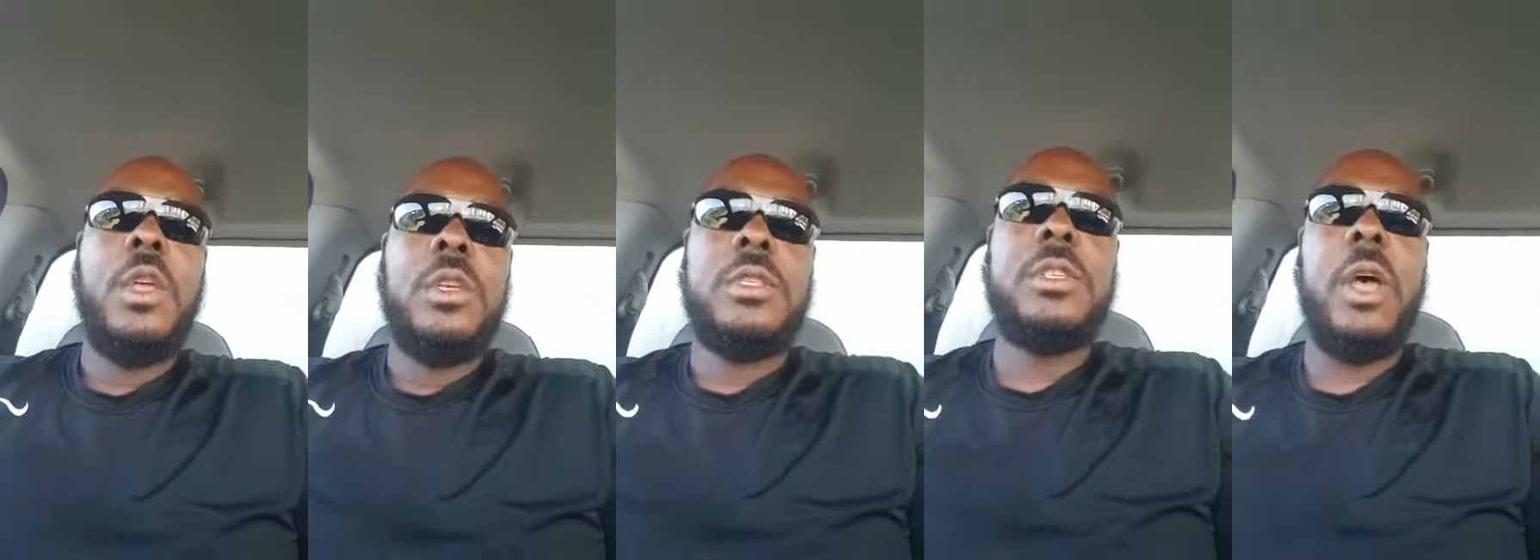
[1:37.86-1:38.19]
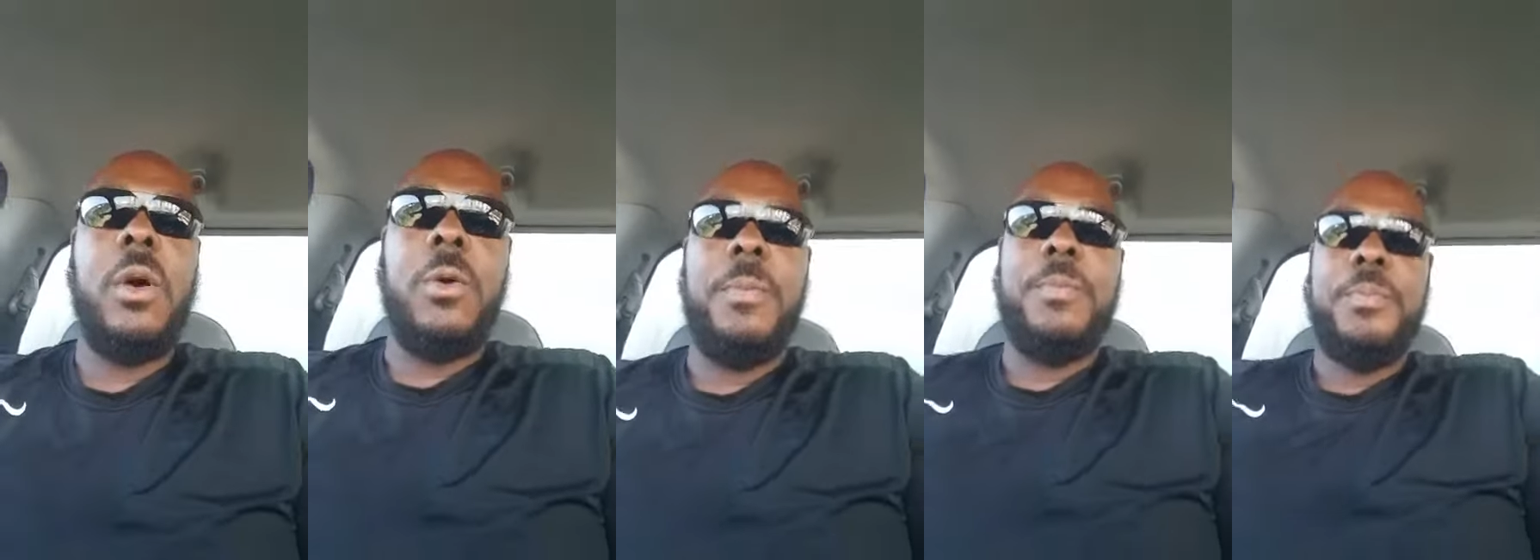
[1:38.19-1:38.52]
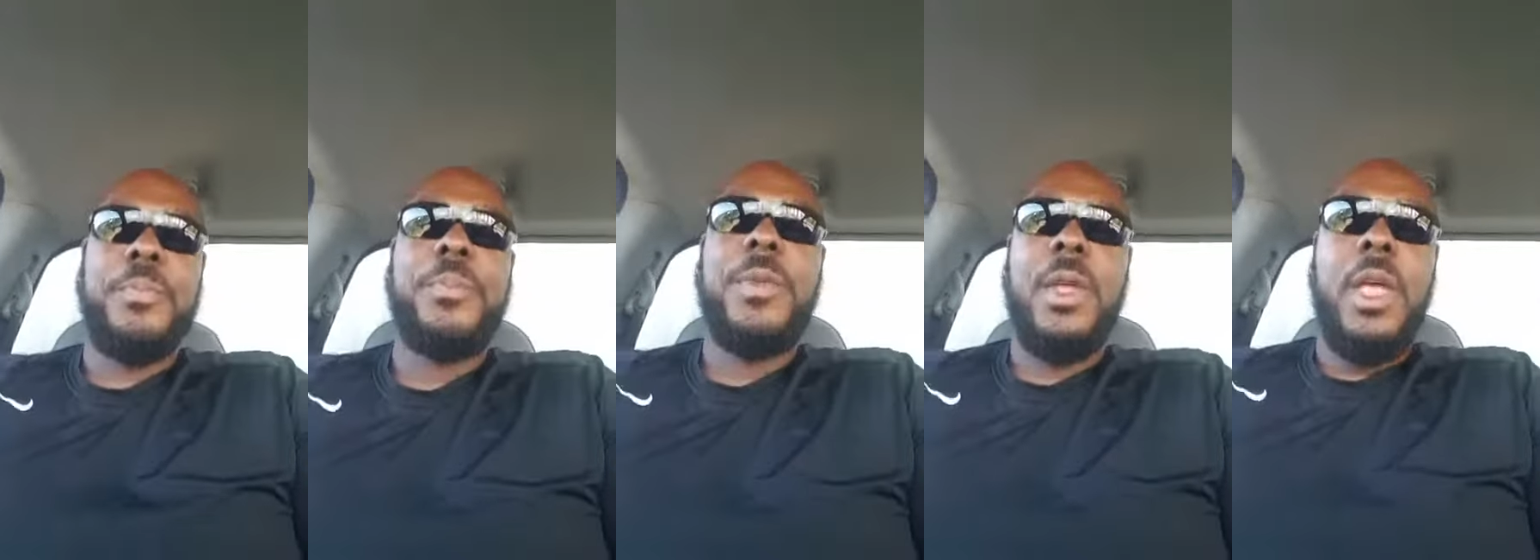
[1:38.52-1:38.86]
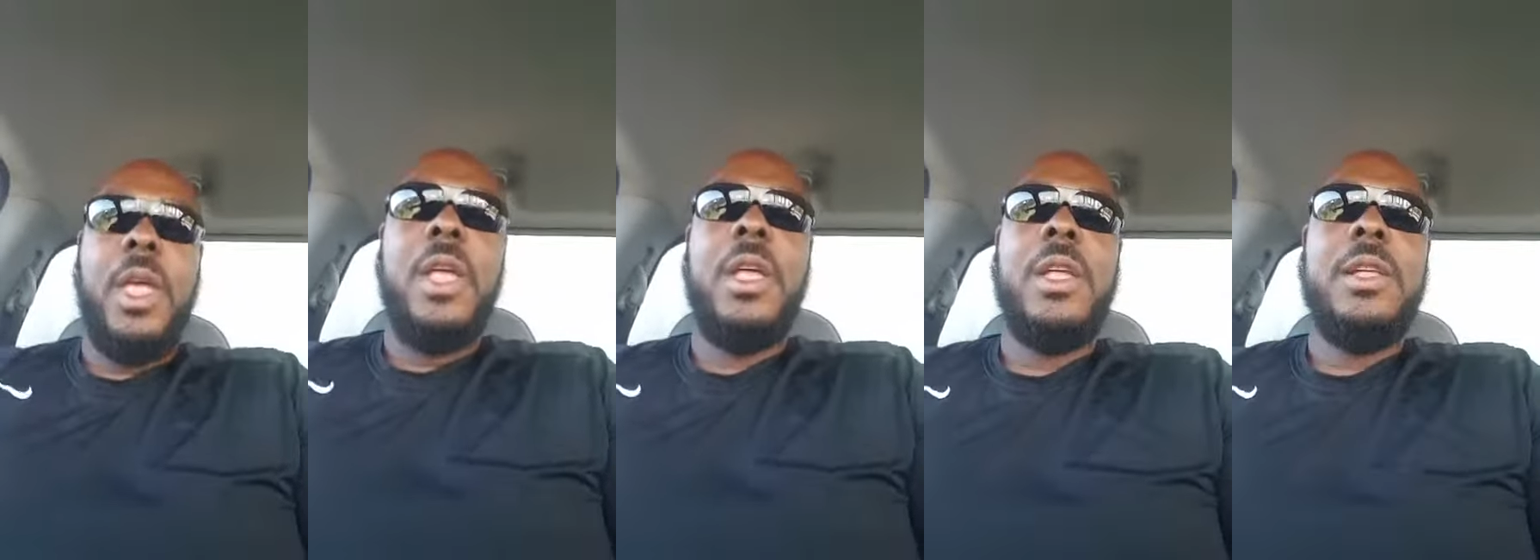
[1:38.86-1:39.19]
So,
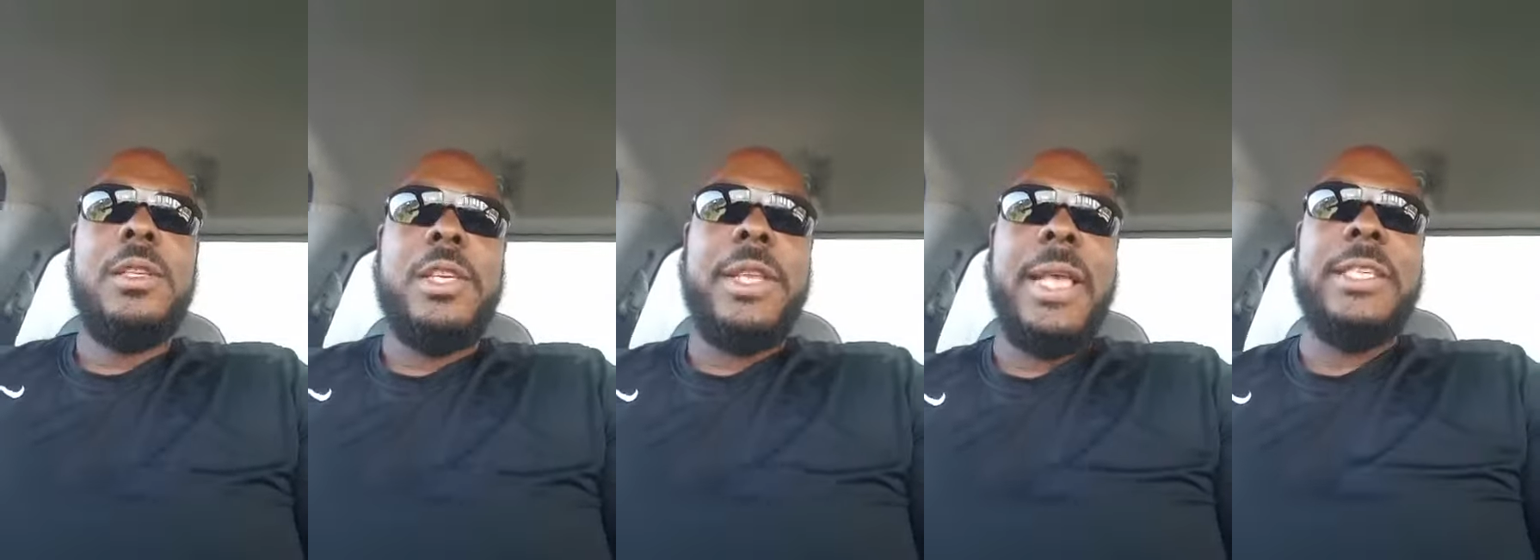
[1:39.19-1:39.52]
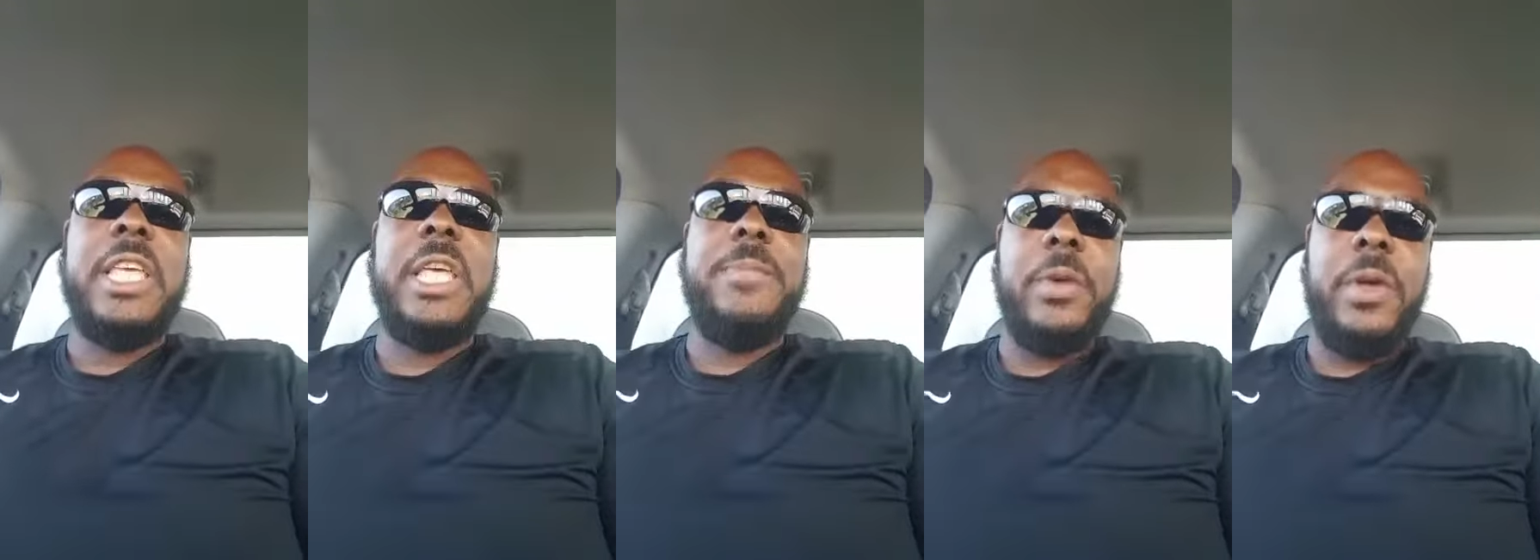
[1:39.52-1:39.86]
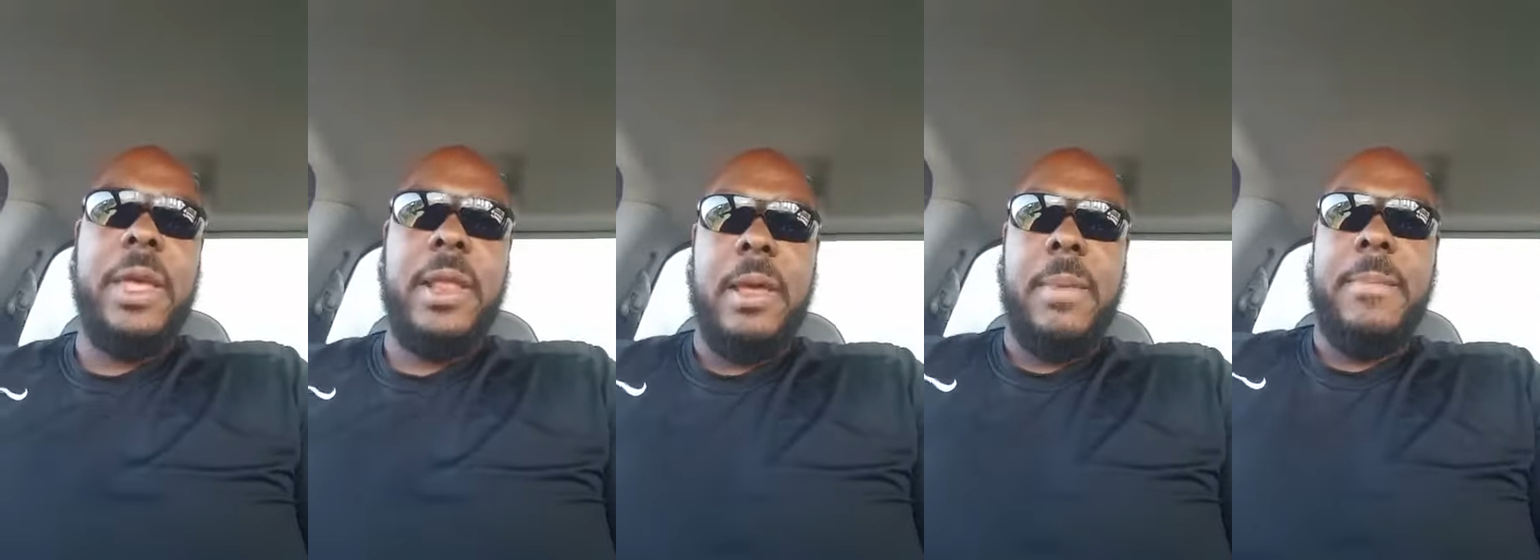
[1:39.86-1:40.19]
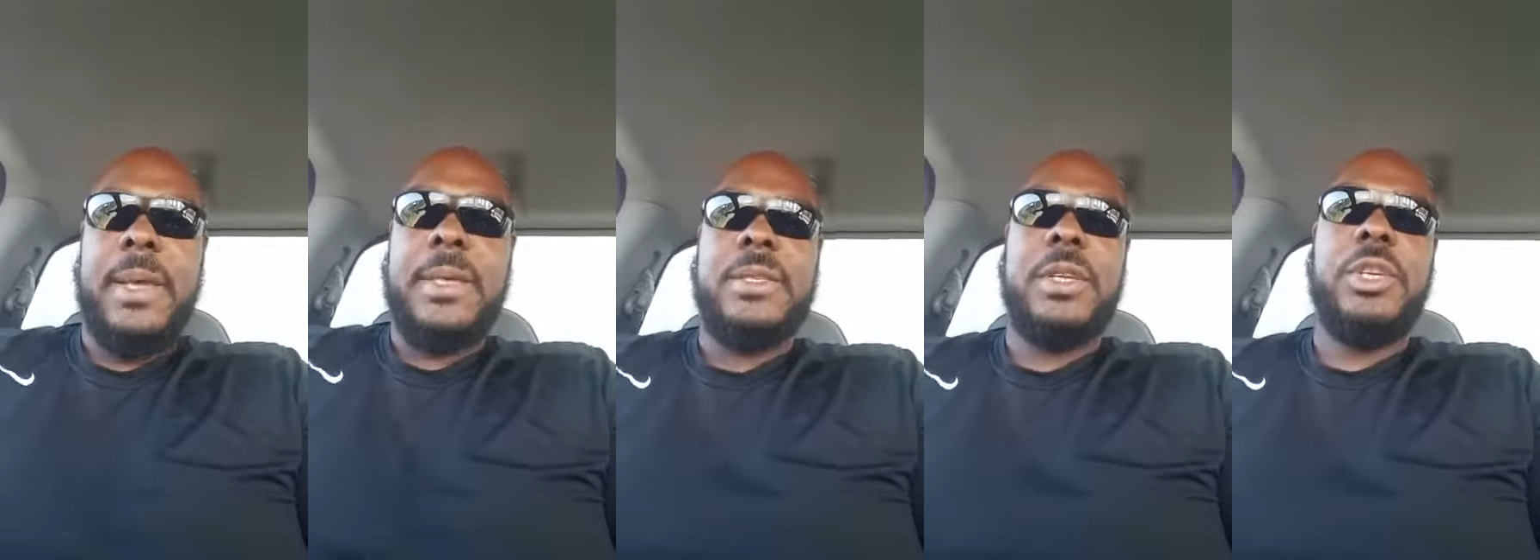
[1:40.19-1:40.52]
today's Keep Your Head Up
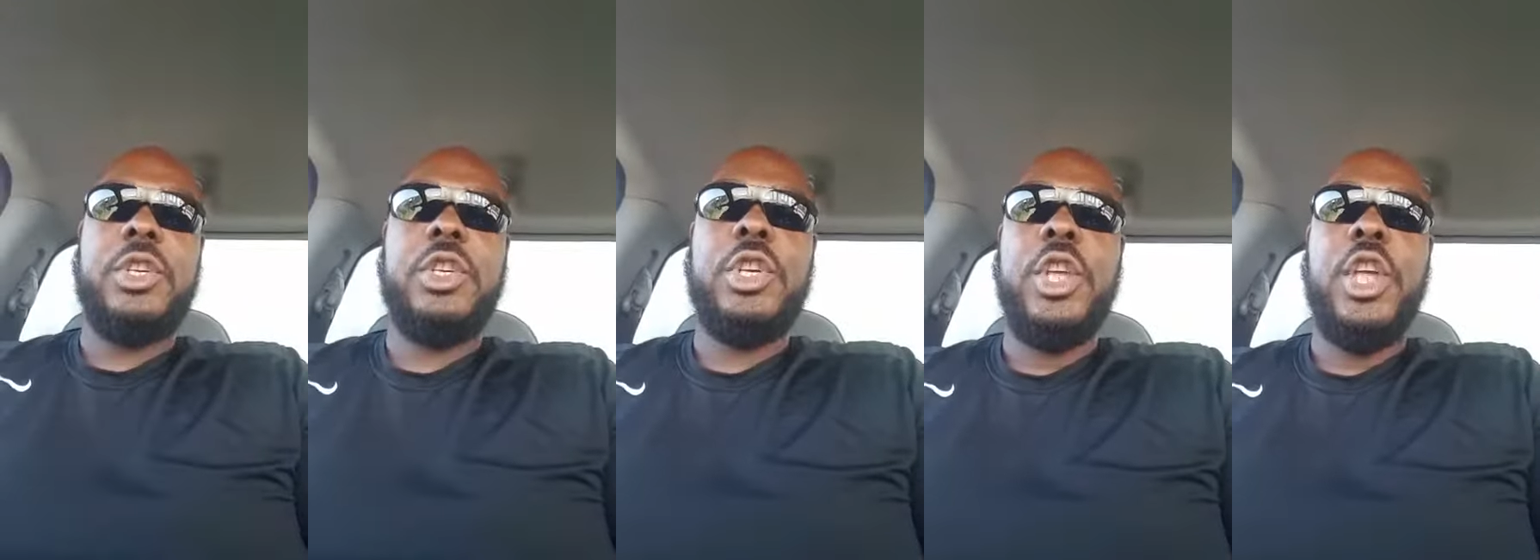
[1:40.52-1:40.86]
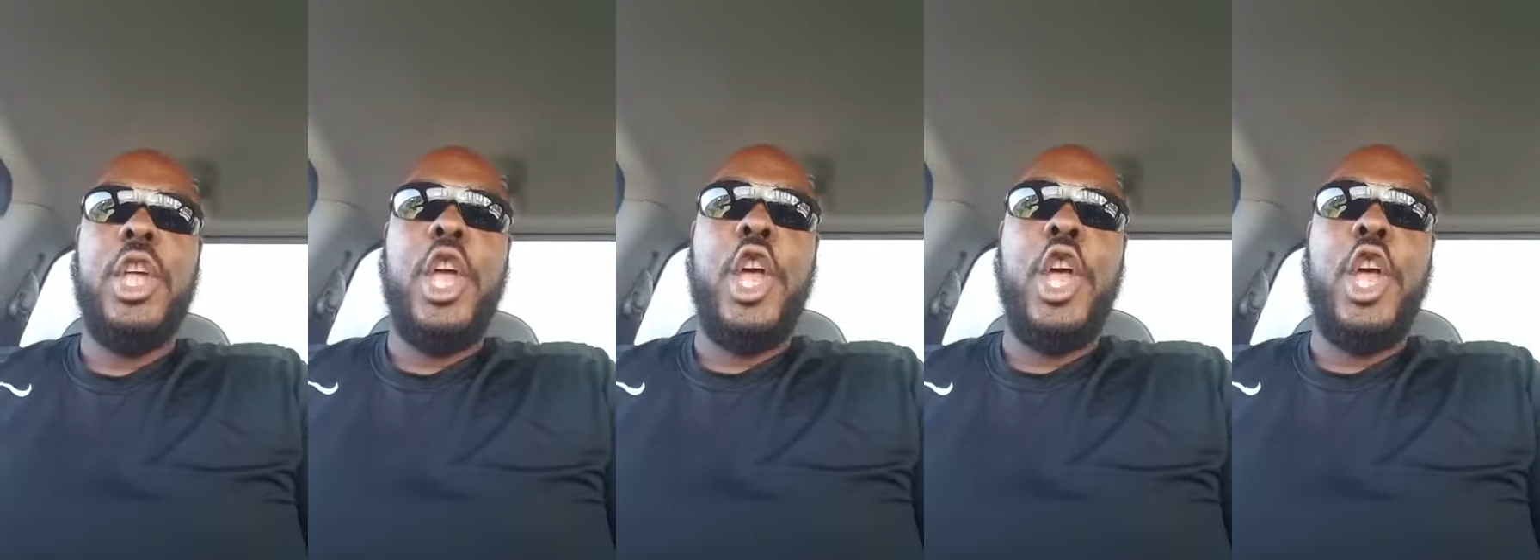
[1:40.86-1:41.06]
message